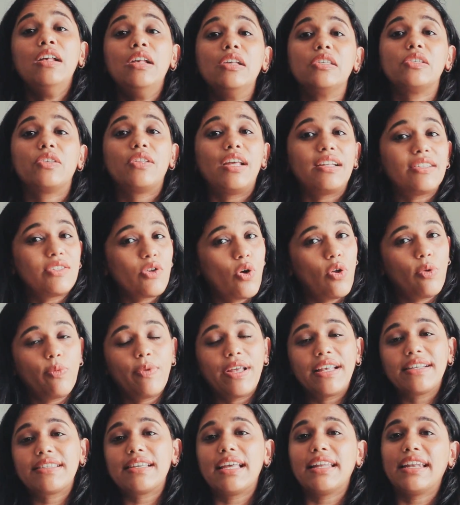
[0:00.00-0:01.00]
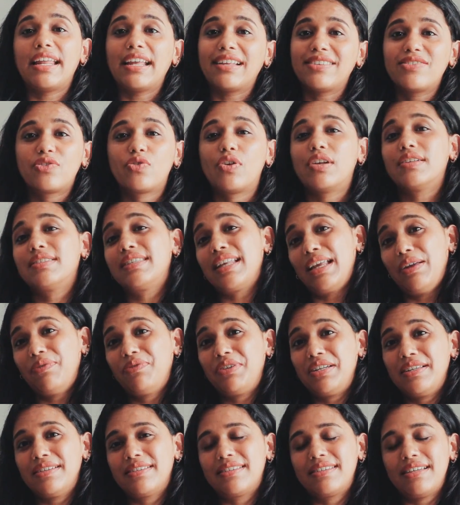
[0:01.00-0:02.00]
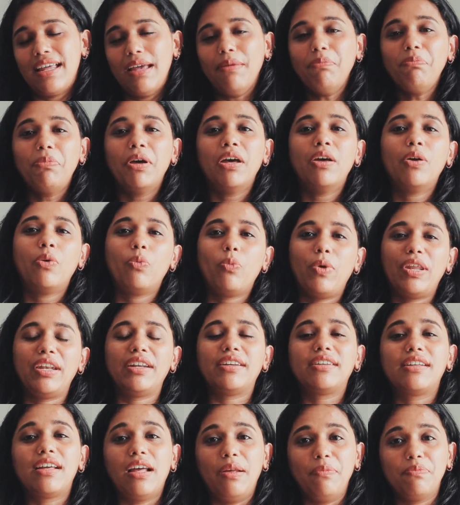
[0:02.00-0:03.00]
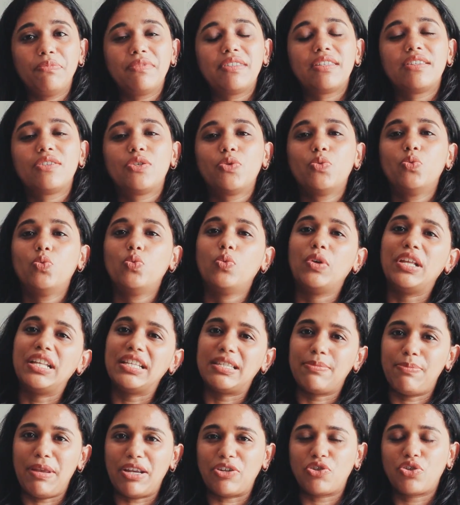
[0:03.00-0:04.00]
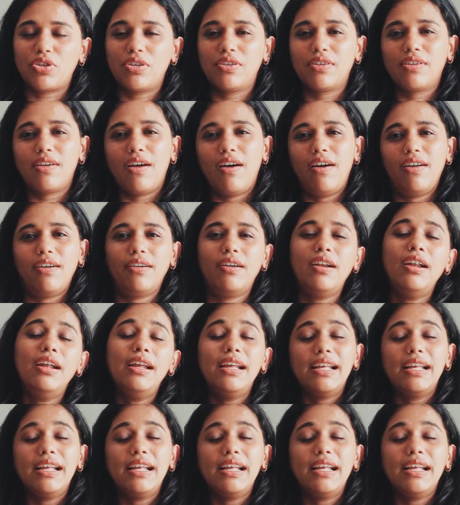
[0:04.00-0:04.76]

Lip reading: So that's always an extra safety step when it comes to inspection a car,